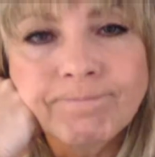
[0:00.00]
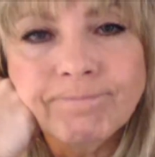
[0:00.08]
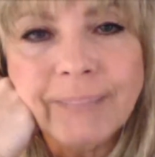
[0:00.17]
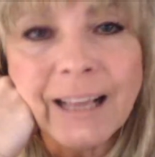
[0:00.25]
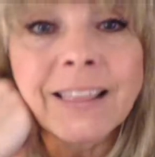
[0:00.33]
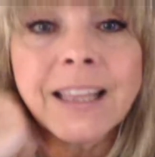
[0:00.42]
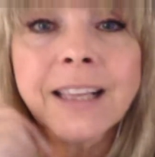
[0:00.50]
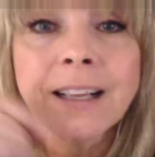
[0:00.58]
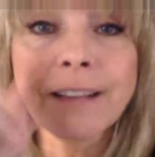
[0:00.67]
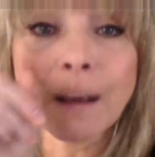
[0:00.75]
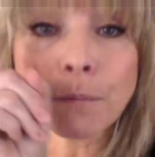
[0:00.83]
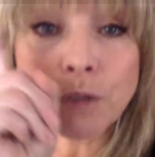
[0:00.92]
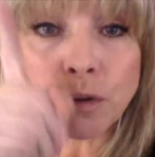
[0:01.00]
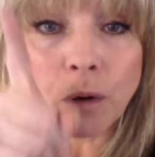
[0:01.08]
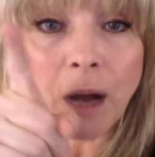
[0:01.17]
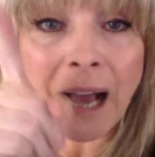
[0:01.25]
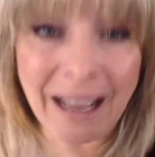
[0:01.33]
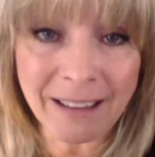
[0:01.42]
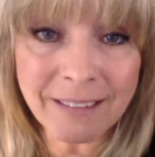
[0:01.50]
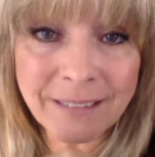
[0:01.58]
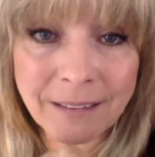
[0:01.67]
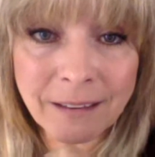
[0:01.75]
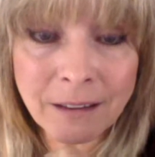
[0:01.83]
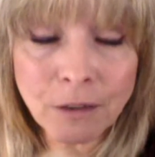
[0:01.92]
I think it's up to
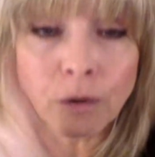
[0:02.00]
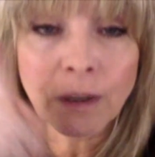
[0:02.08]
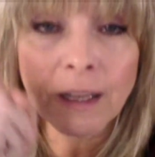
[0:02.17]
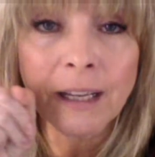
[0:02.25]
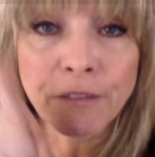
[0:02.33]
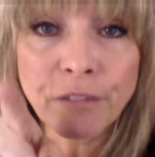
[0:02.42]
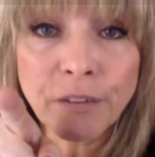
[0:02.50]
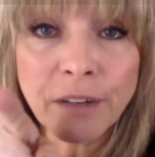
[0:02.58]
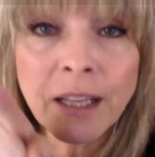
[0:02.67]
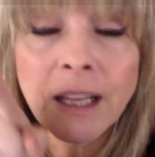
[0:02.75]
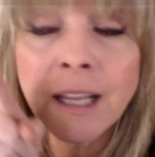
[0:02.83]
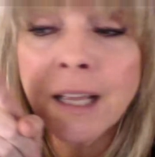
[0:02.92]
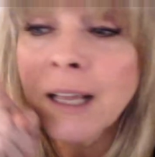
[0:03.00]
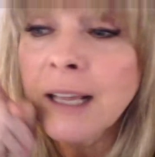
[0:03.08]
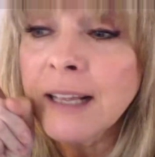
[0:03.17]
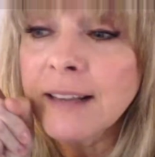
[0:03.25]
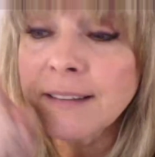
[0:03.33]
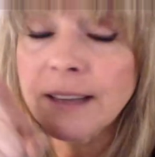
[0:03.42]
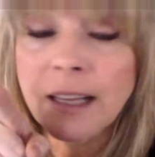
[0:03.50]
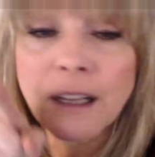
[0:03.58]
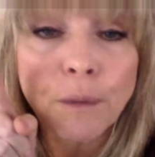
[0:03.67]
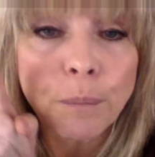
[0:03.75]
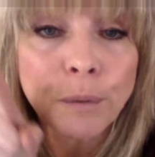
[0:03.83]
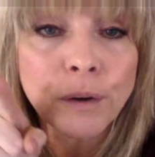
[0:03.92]
us, to every
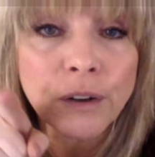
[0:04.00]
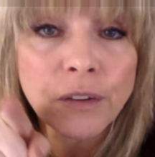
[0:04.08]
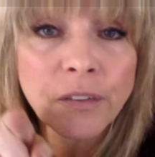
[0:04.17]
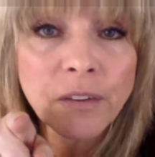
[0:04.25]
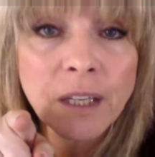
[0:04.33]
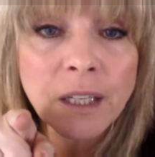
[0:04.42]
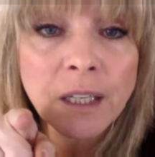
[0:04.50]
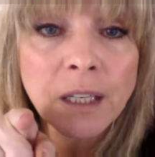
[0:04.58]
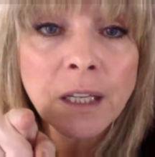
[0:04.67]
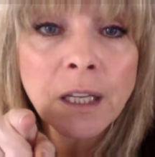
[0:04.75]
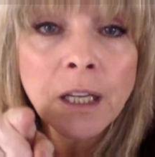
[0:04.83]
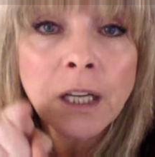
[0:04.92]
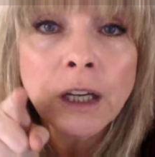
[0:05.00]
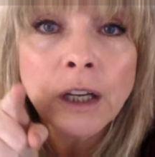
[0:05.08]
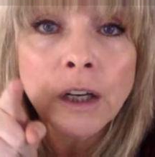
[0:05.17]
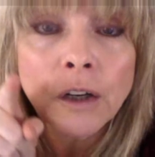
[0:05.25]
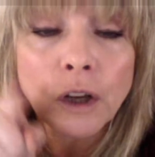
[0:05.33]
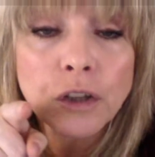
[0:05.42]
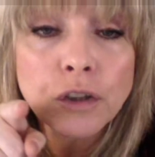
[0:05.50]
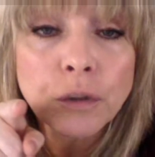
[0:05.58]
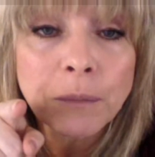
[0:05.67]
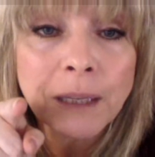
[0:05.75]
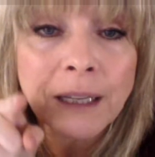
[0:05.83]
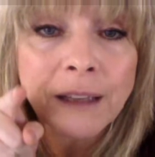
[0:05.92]
single person, not to
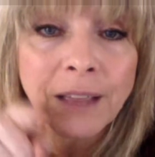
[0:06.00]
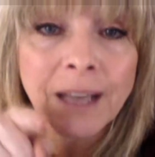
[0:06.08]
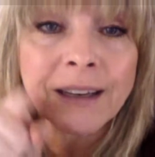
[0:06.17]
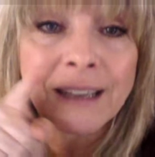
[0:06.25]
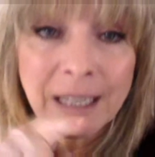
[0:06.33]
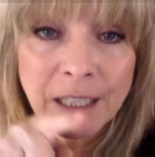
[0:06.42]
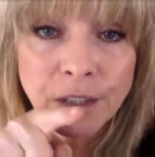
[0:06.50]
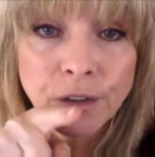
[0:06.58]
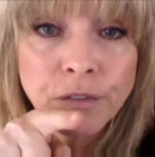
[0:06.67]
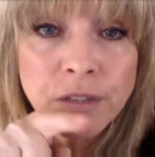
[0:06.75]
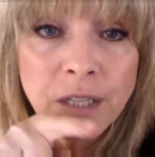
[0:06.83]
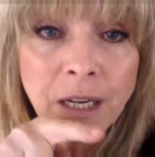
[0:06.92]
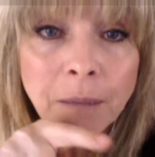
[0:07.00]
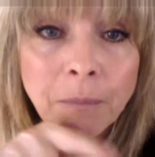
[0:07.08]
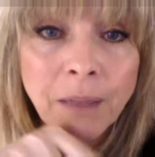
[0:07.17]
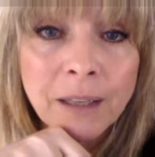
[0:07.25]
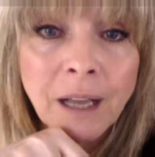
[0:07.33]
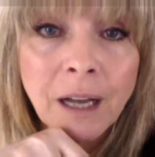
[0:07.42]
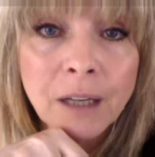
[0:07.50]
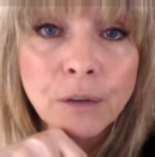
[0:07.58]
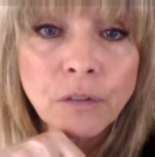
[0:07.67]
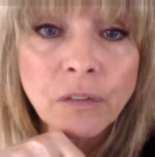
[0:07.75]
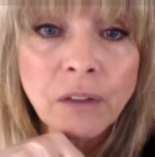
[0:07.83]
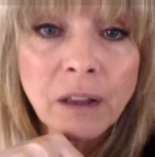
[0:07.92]
make that ahead of time, that kind
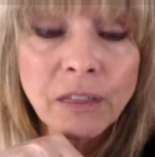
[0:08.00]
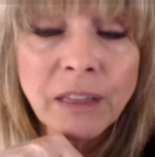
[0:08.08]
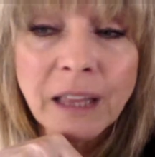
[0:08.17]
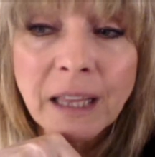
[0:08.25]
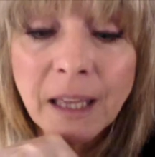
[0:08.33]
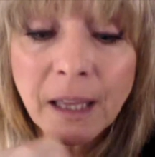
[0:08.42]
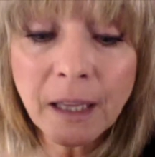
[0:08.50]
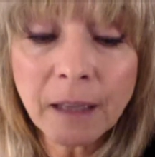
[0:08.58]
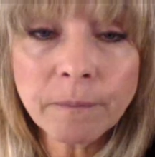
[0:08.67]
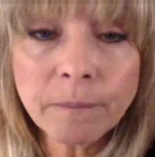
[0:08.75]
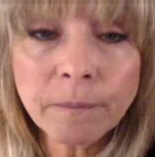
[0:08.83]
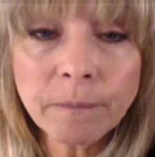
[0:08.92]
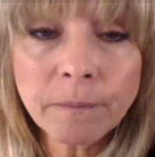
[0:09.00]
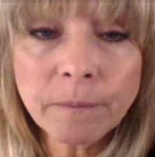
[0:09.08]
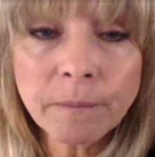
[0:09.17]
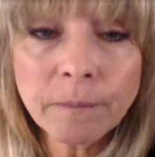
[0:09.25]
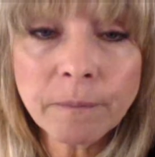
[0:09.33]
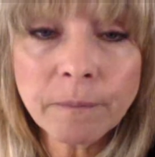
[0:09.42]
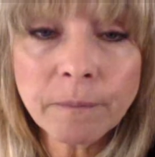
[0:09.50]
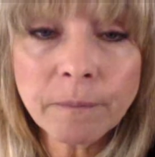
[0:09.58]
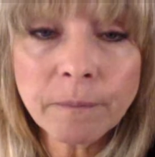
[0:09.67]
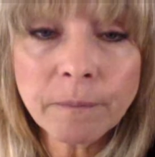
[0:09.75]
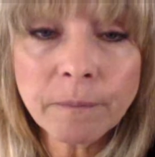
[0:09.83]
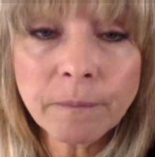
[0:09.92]
of thinking, and whatever
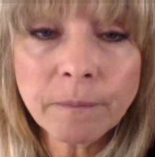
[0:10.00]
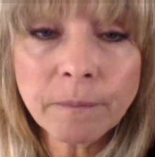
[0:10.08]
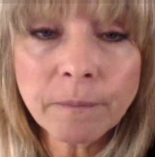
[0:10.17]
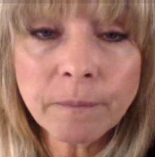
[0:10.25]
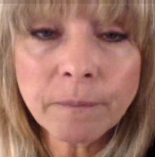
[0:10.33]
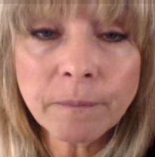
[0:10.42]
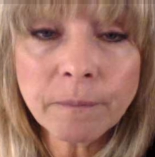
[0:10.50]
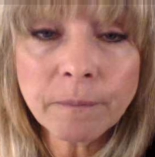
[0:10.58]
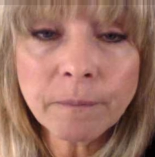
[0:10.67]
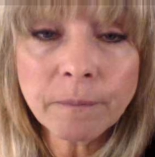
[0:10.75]
that means for you.